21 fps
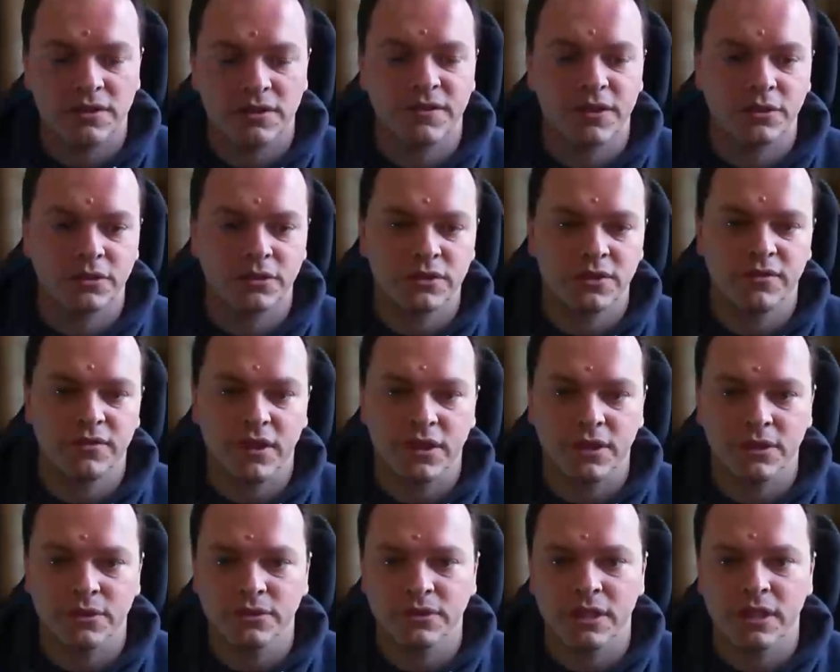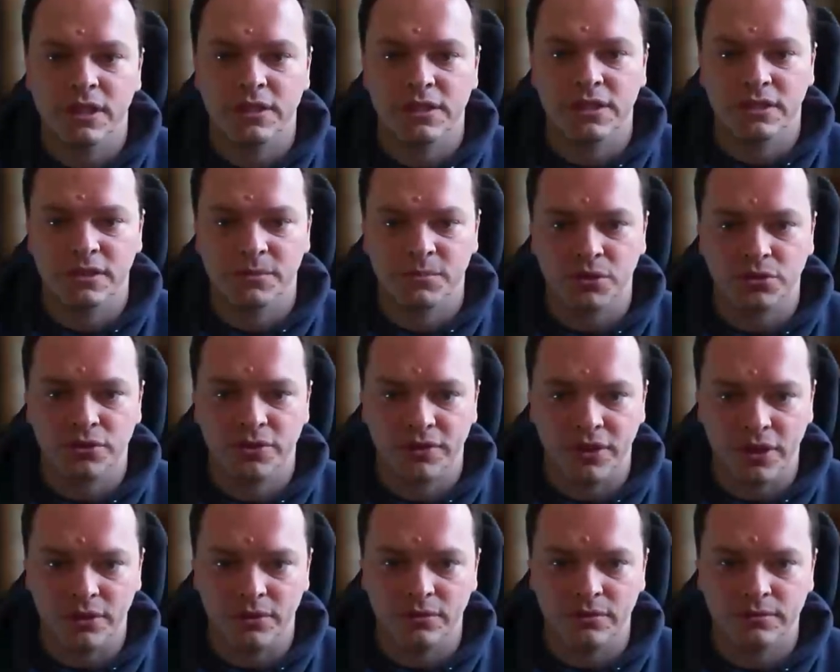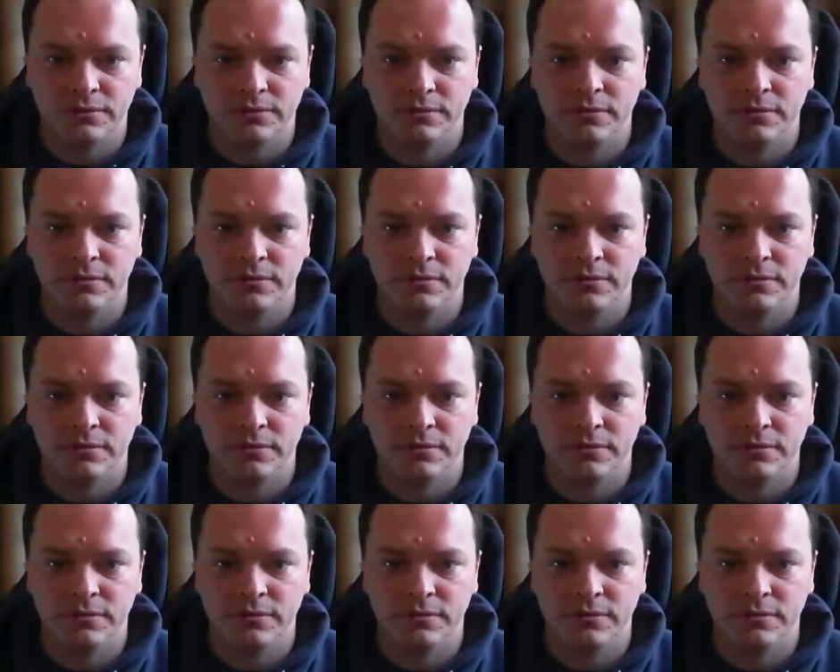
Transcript: to filter files in the Explorer view.